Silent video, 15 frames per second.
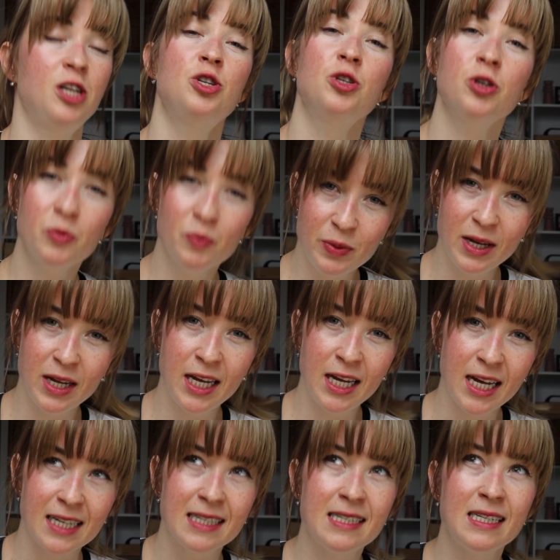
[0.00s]
should
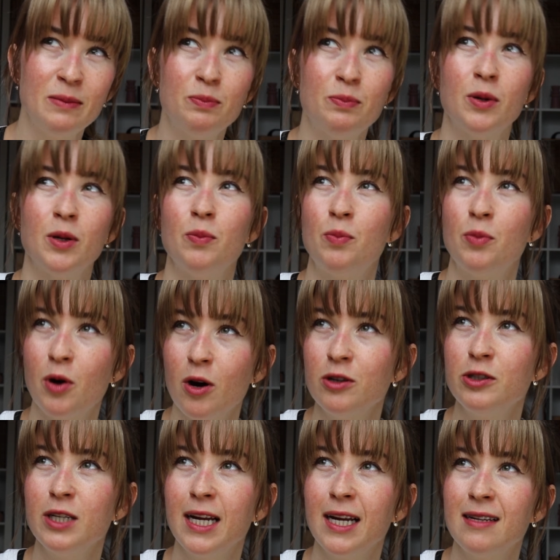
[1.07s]
be a simple
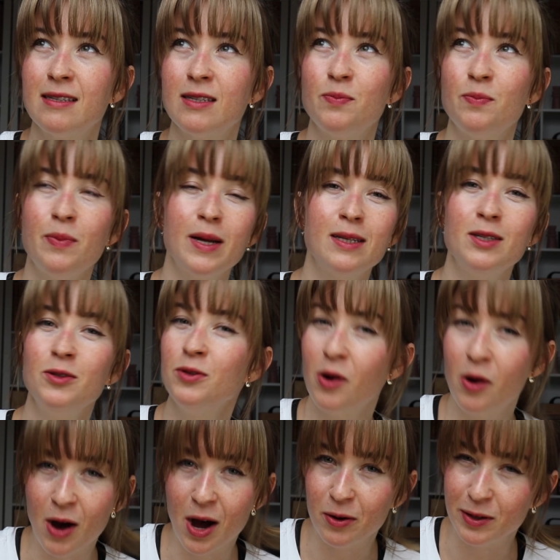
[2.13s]
project, but you
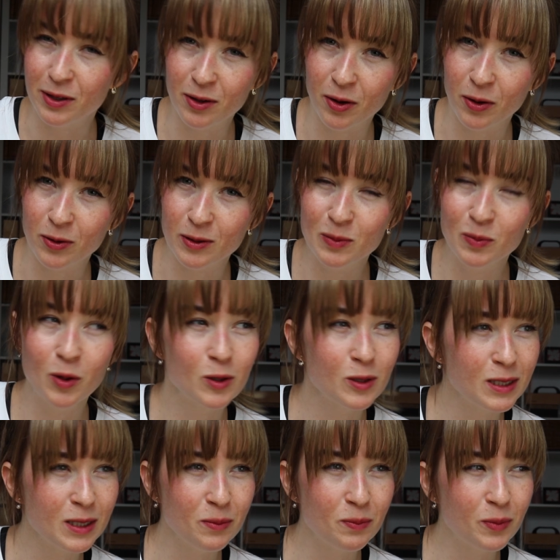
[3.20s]
know how it goes. More
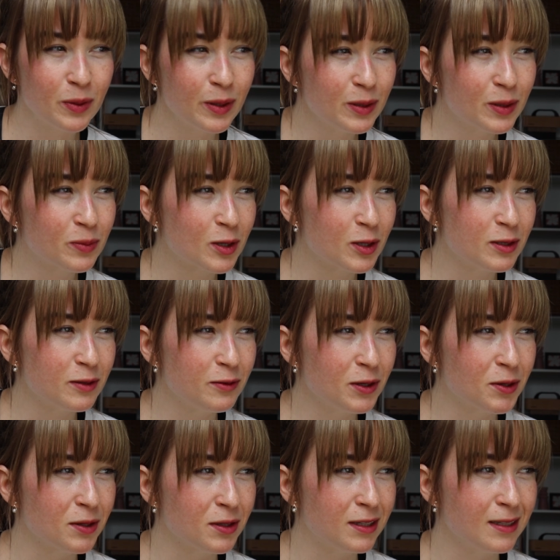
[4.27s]
simple, the more
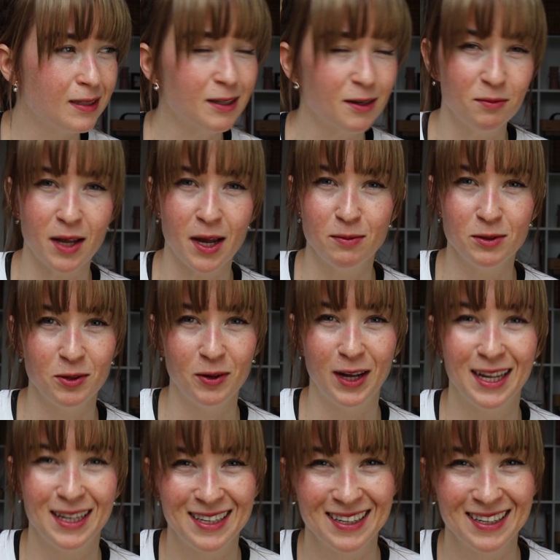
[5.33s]
difficulty sometimes you get.